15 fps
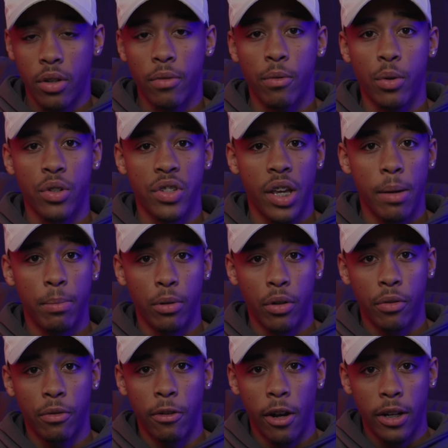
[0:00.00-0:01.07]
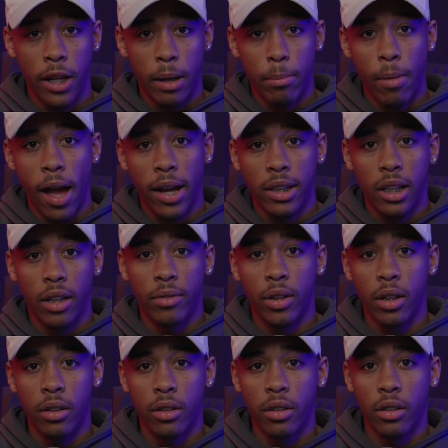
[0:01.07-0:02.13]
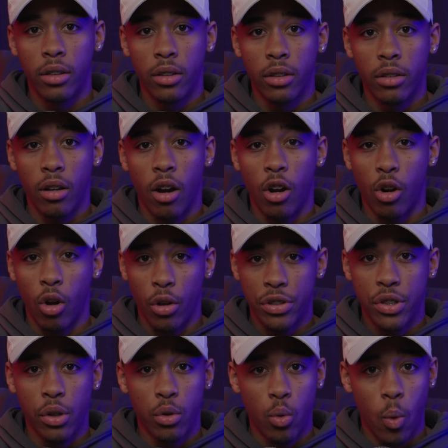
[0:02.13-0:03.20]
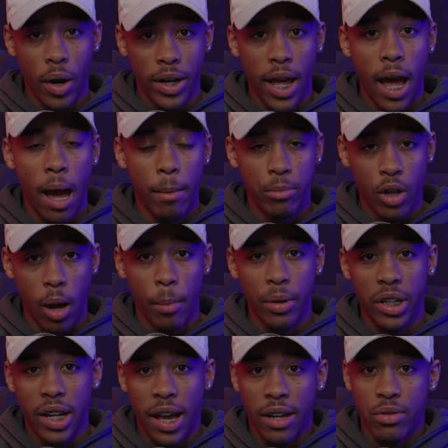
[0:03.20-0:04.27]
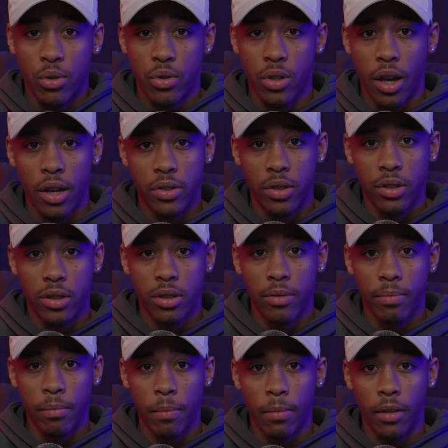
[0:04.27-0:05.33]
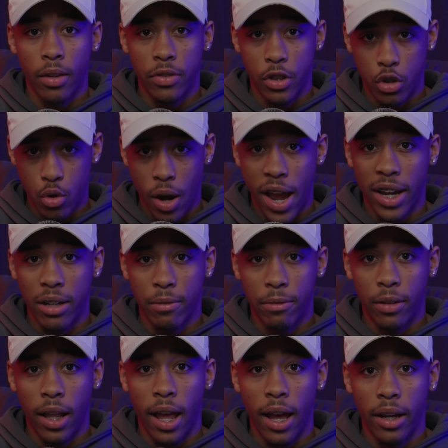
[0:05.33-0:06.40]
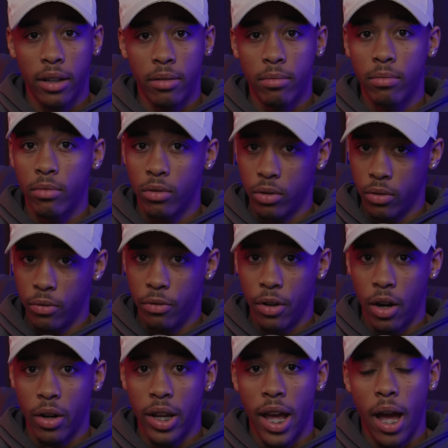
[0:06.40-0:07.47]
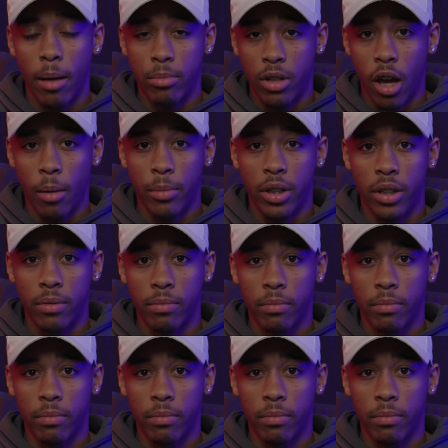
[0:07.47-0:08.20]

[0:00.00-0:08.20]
For example, front and back lever are also quite ab-dominant exercises. The dragon flag, very ab-dominant.